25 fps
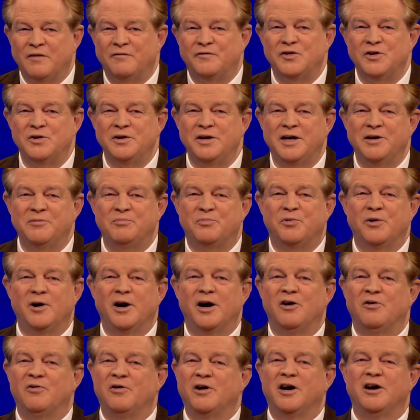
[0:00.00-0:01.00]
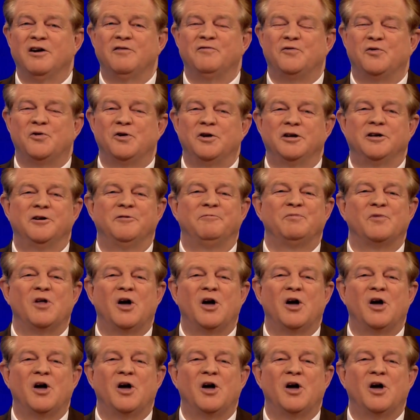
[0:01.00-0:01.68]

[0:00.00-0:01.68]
If you need prayer, we're here for you.